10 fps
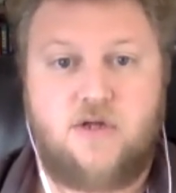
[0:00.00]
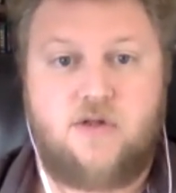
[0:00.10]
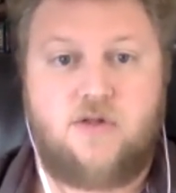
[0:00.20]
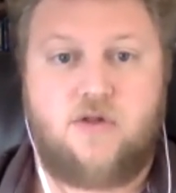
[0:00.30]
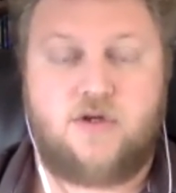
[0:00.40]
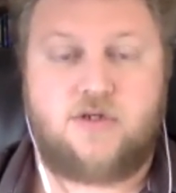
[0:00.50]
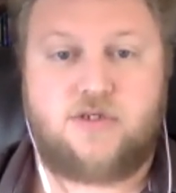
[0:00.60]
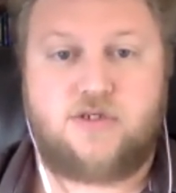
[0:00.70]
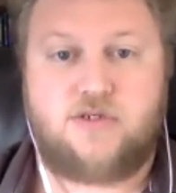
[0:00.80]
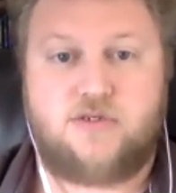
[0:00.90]

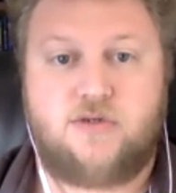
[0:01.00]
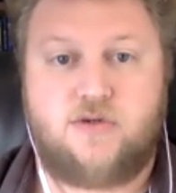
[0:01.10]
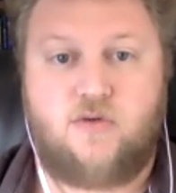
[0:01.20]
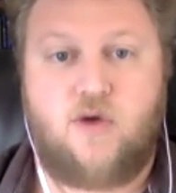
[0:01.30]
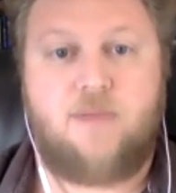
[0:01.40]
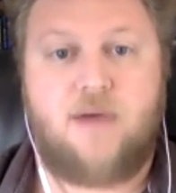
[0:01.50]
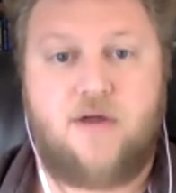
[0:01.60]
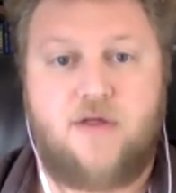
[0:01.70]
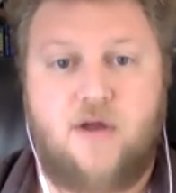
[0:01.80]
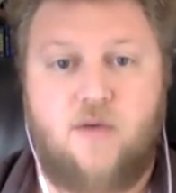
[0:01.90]
looks quite
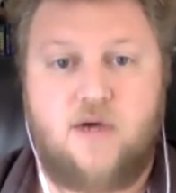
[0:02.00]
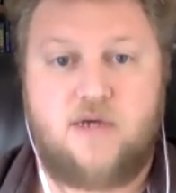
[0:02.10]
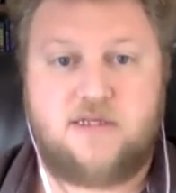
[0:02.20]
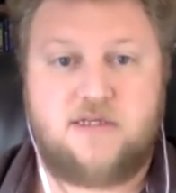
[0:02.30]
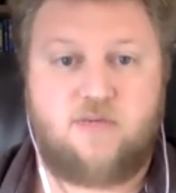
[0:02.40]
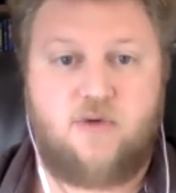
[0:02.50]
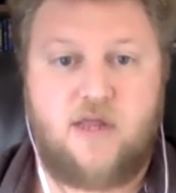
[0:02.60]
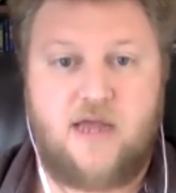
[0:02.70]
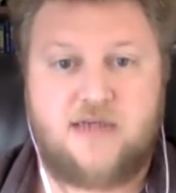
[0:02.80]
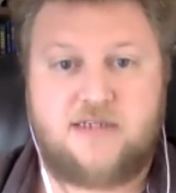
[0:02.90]
better than it was at this
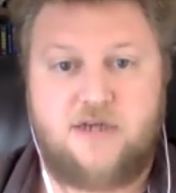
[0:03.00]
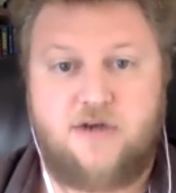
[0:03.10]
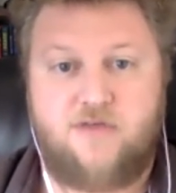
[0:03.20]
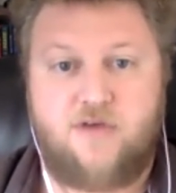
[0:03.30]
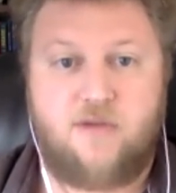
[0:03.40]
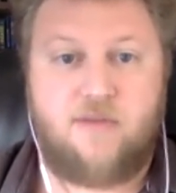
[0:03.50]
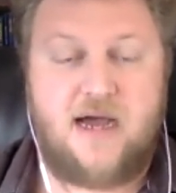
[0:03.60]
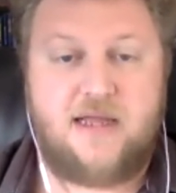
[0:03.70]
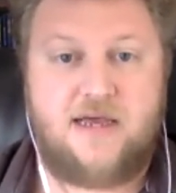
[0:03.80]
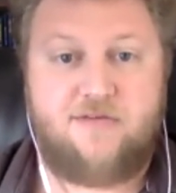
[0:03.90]
point last year. And if you
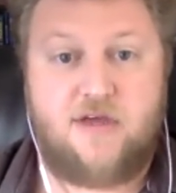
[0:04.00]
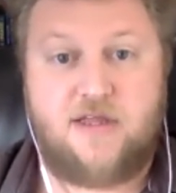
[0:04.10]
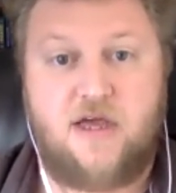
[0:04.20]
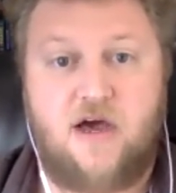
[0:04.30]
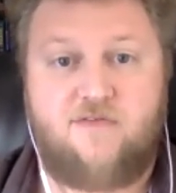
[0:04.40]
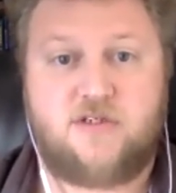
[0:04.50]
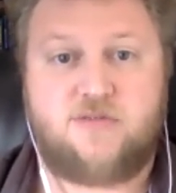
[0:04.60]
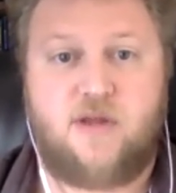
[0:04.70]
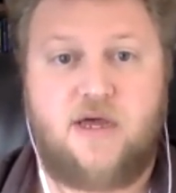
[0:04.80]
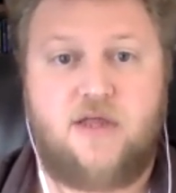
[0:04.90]
combine that, if you can get the
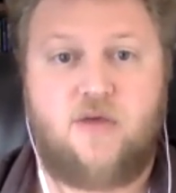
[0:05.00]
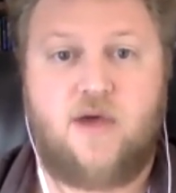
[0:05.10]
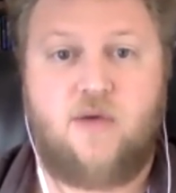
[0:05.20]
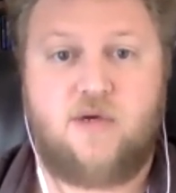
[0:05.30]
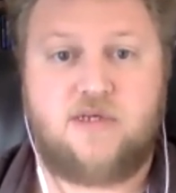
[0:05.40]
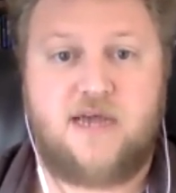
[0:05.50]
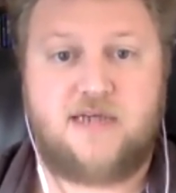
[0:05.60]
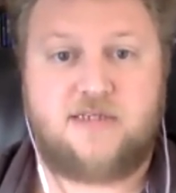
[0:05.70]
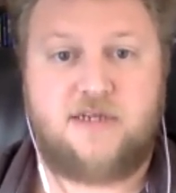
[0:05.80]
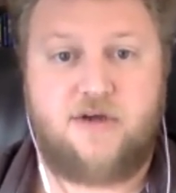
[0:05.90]
offense playing the way it was
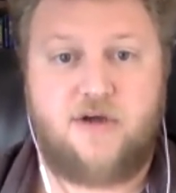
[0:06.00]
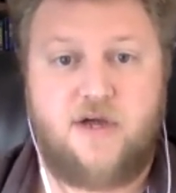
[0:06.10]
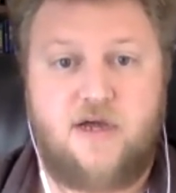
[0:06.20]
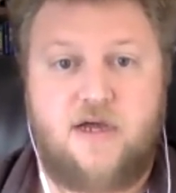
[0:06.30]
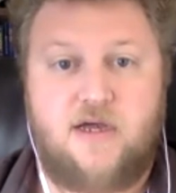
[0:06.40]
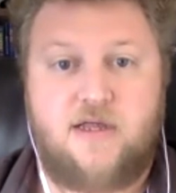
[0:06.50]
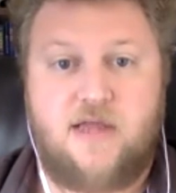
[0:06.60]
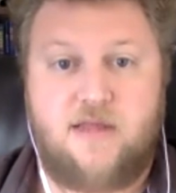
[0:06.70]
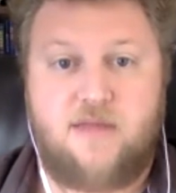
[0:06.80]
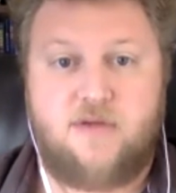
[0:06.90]
last year,
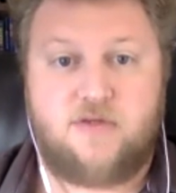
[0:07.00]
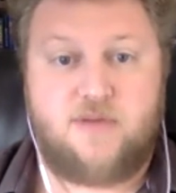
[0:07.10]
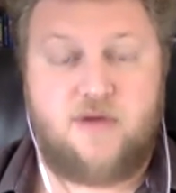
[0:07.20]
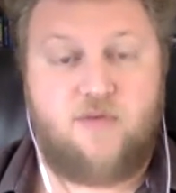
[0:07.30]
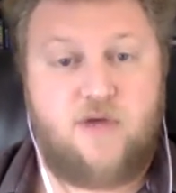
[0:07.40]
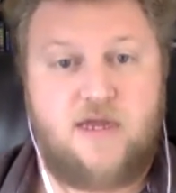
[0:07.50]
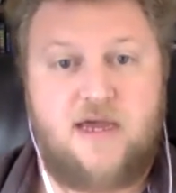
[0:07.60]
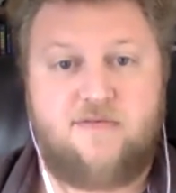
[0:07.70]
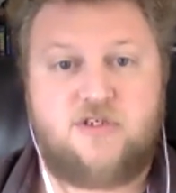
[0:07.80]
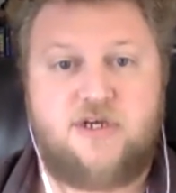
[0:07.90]
then the Bills might really
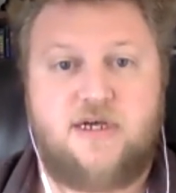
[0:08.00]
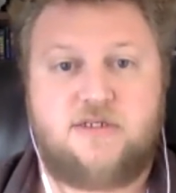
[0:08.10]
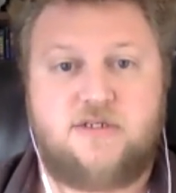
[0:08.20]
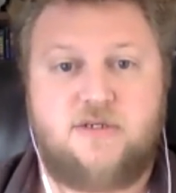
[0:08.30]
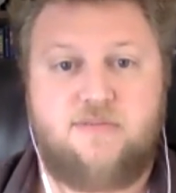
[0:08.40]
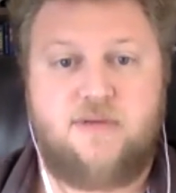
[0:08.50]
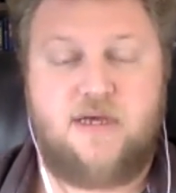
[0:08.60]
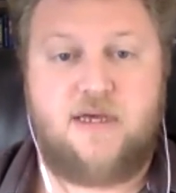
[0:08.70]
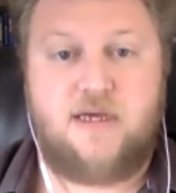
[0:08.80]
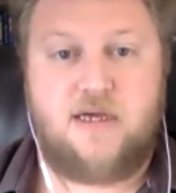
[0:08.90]
have a chance to be